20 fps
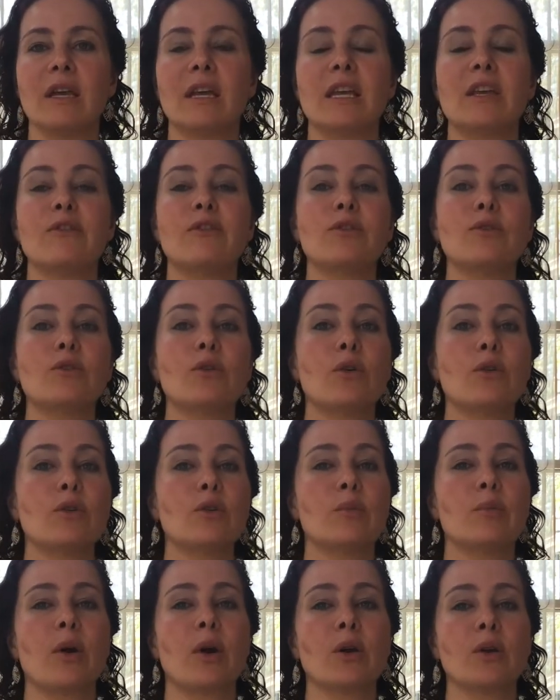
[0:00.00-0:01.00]
if you know your
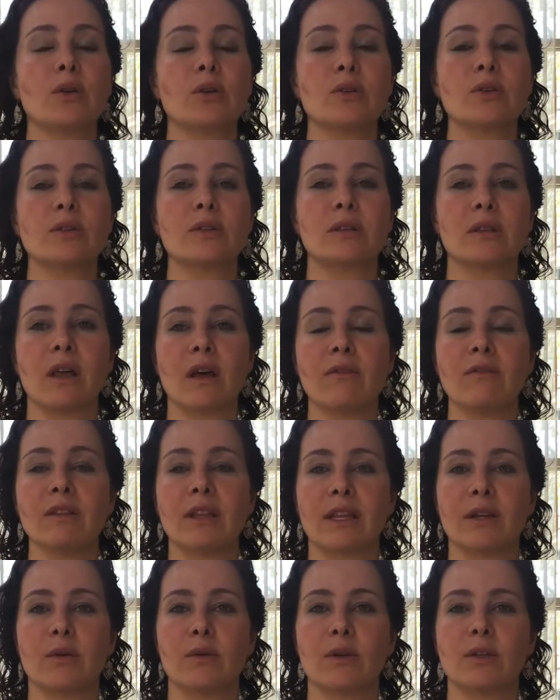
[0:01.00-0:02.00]
partner's love
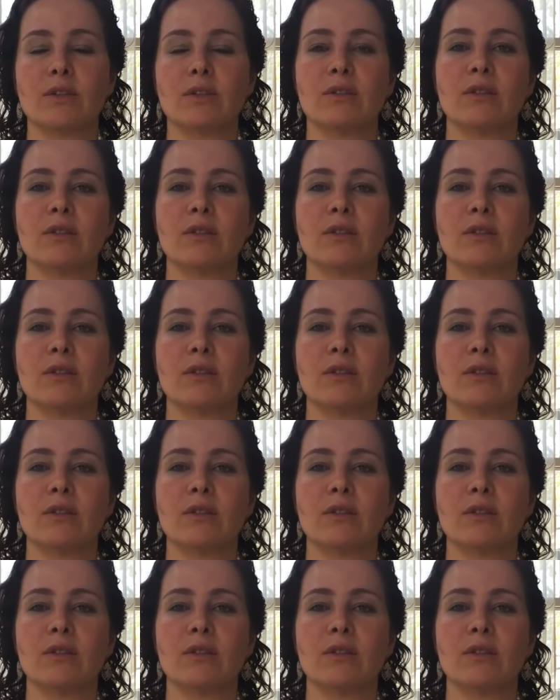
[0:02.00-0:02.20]
language,